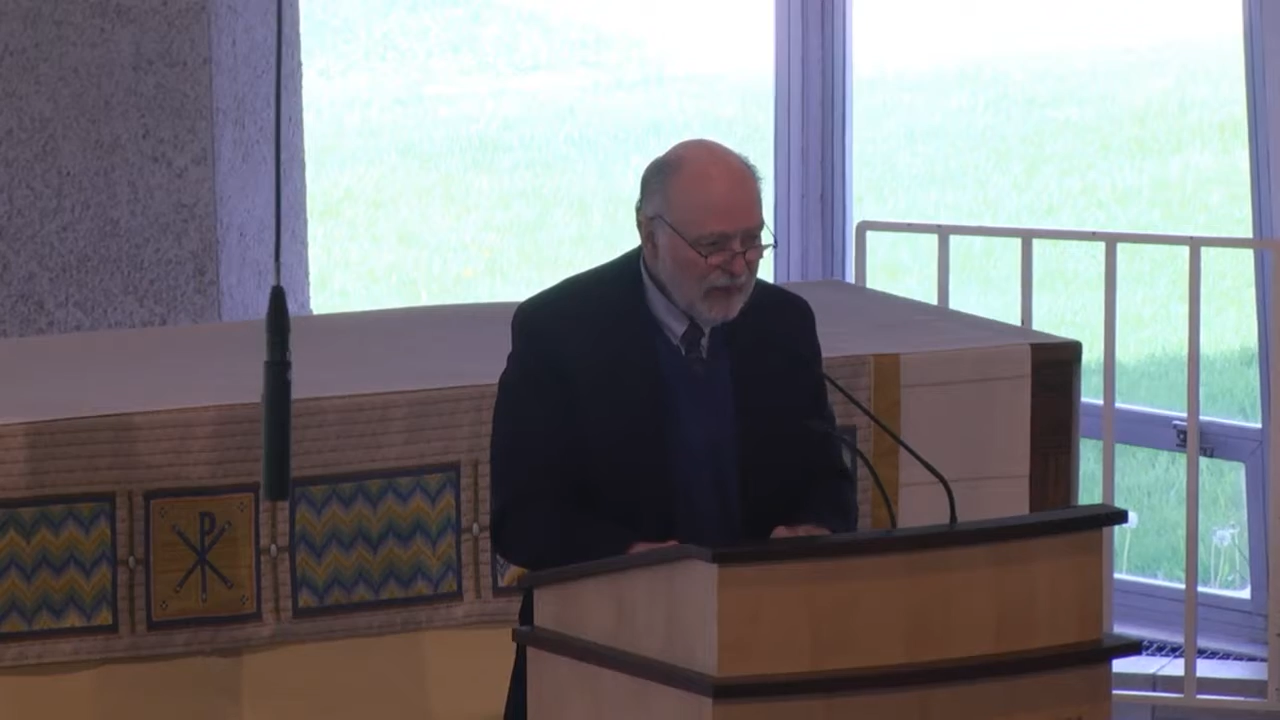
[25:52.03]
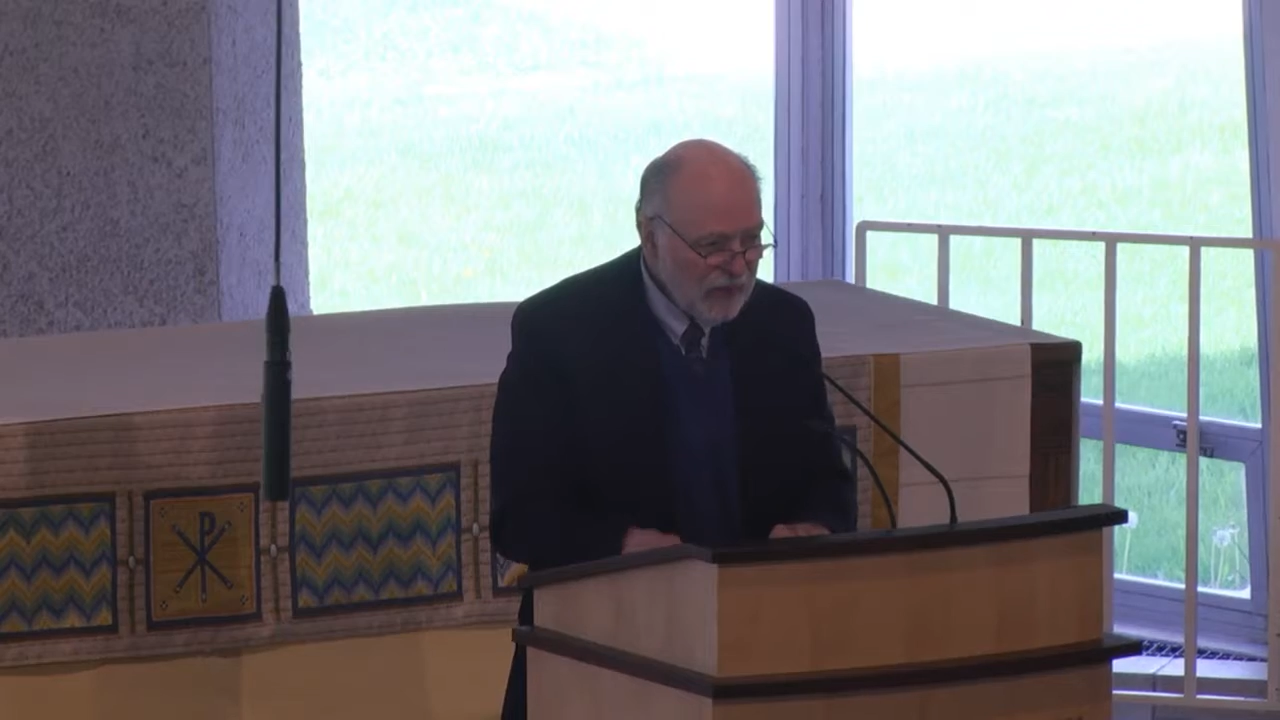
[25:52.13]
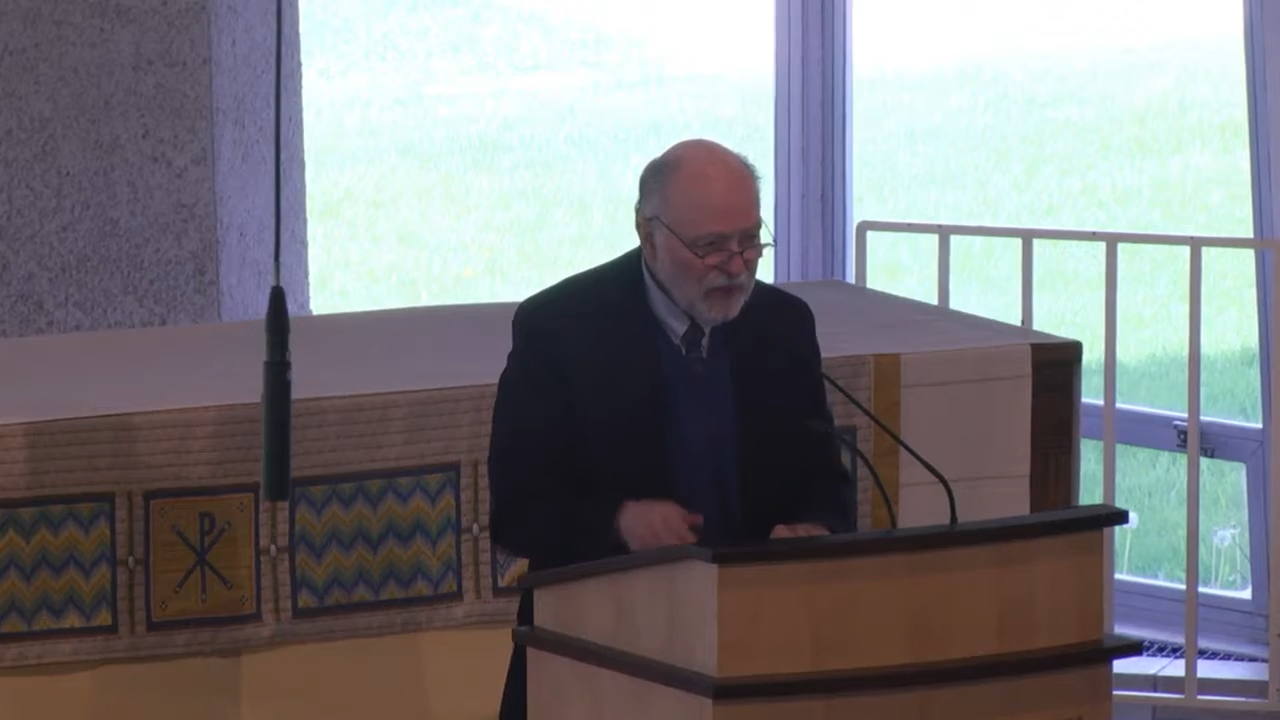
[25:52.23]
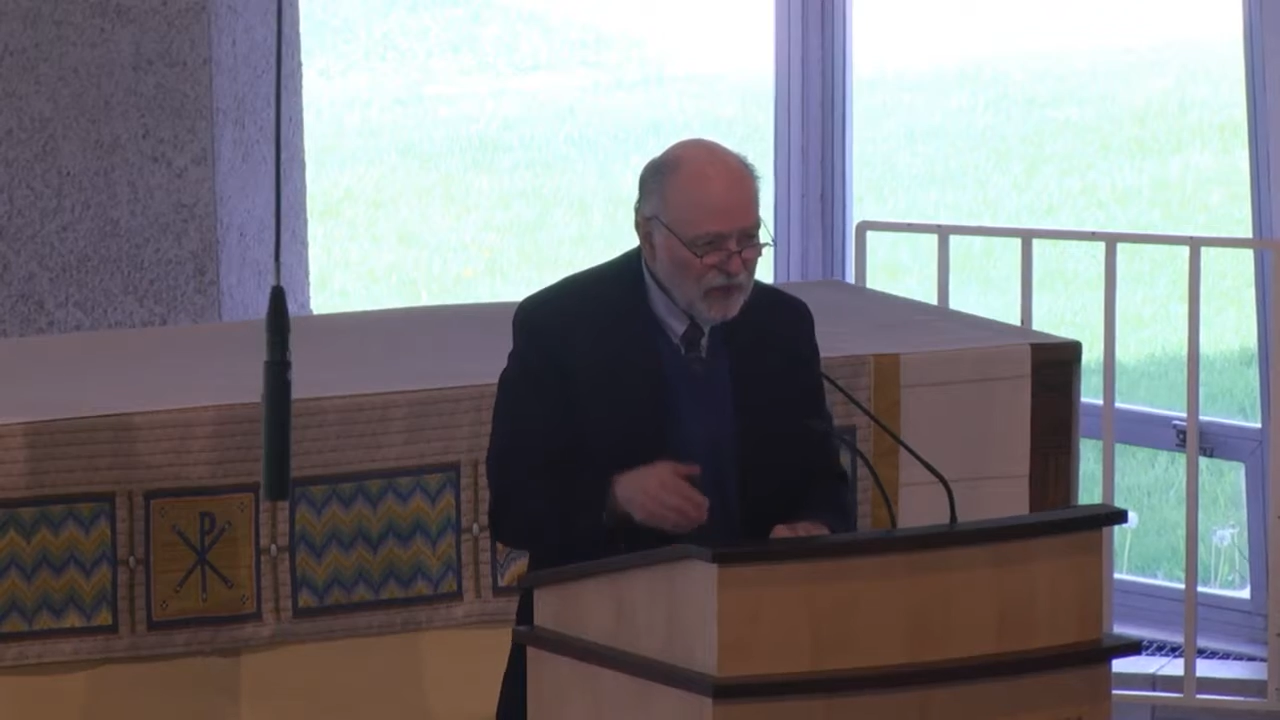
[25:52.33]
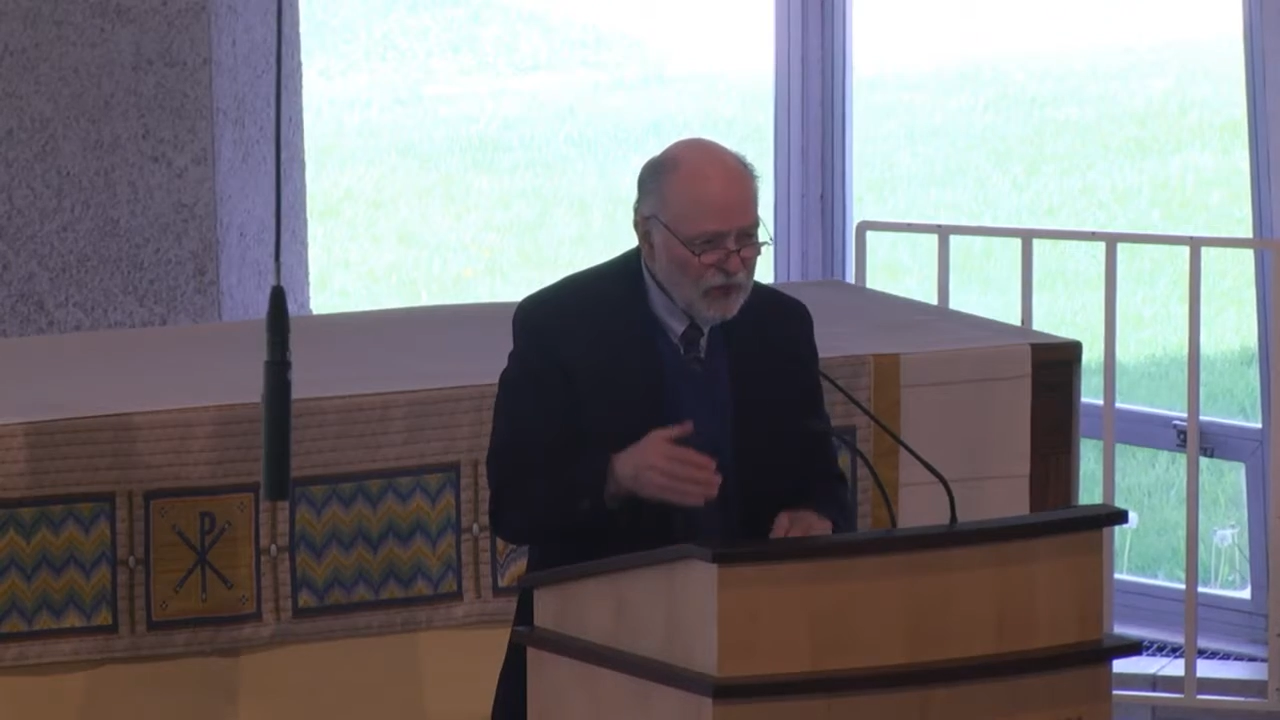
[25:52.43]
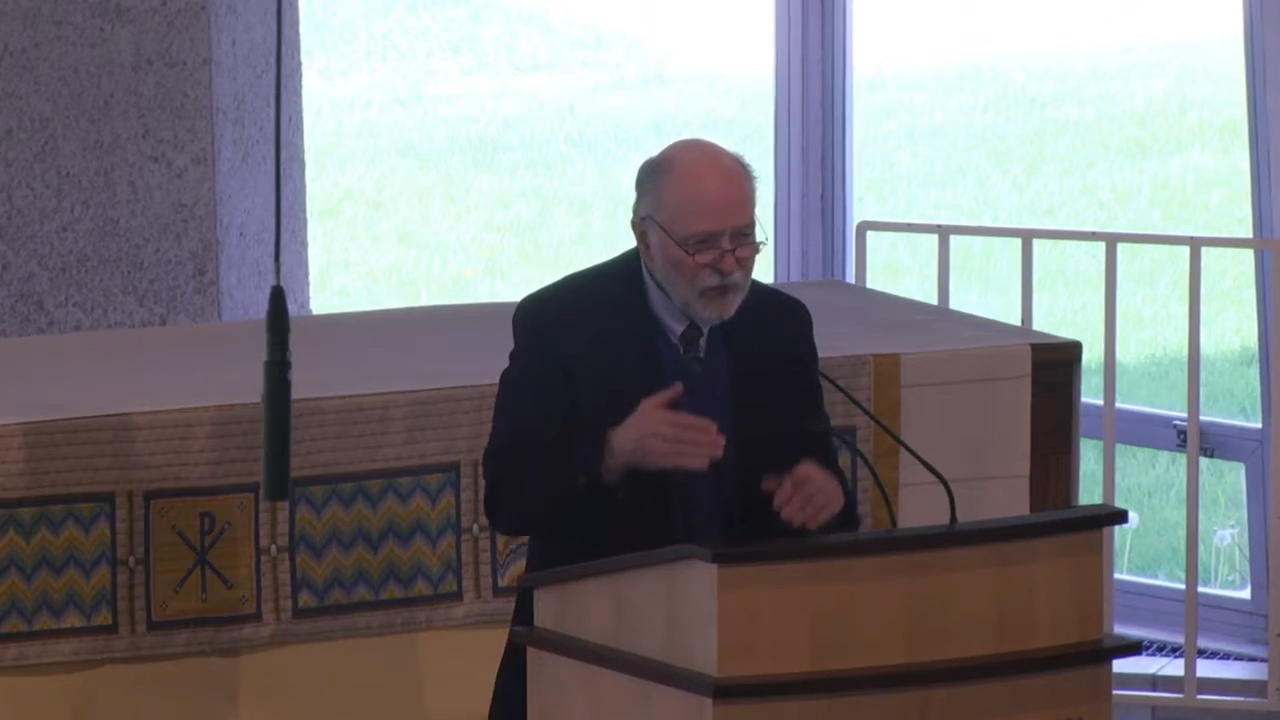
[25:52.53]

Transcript: takes us